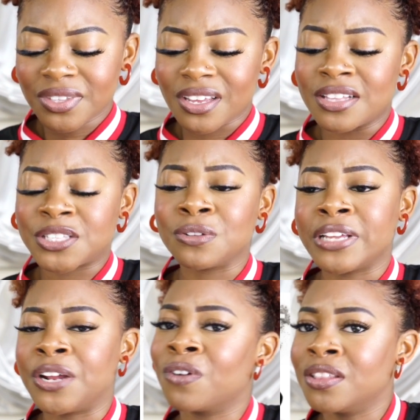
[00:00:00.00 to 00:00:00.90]
until
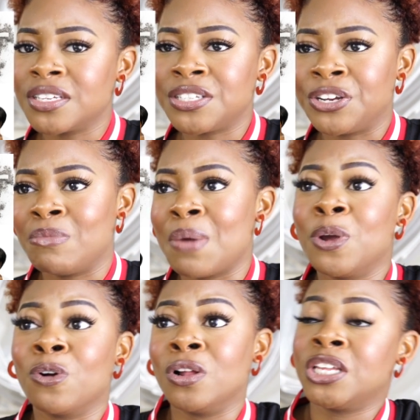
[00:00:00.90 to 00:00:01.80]
later on this year, maybe
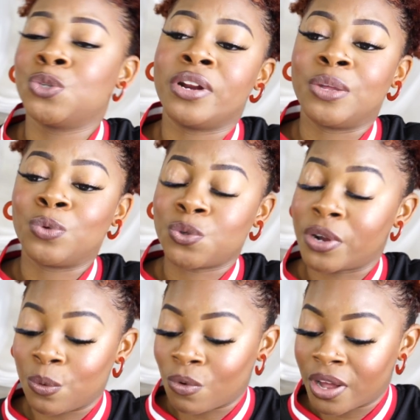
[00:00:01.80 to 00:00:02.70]
early 2021.